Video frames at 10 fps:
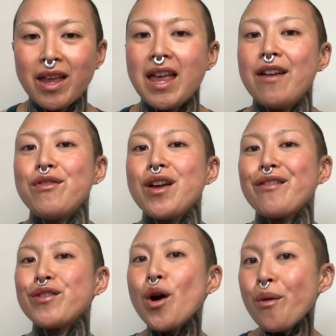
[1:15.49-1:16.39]
If you have
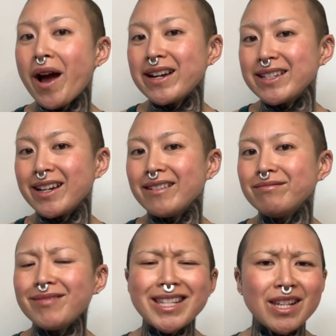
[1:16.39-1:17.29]
no idea,
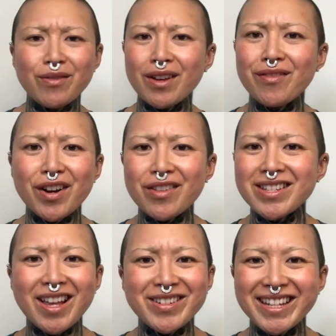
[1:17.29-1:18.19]
let's see if we can figure
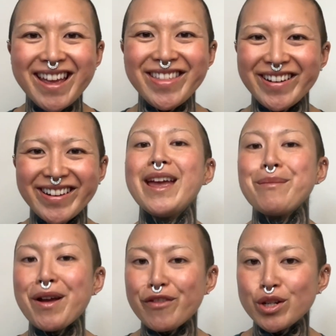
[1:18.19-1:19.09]
this out together. In
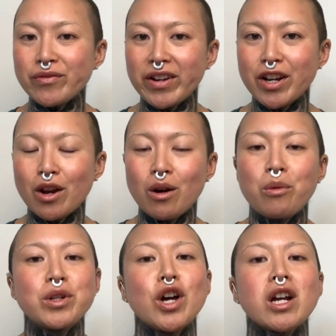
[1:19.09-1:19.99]
my first video,
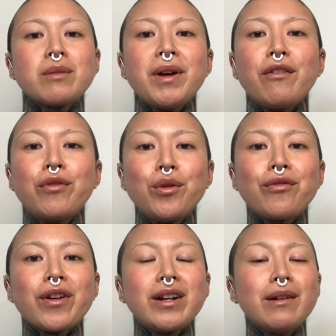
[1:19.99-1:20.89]
we talked about food
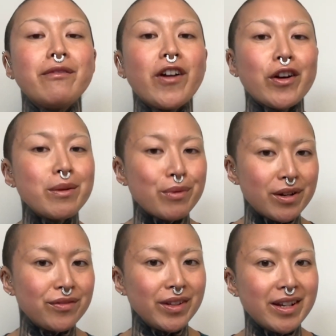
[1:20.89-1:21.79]
freedom very
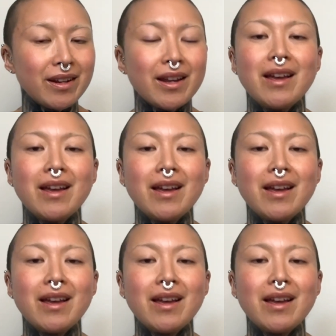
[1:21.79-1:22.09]
briefly.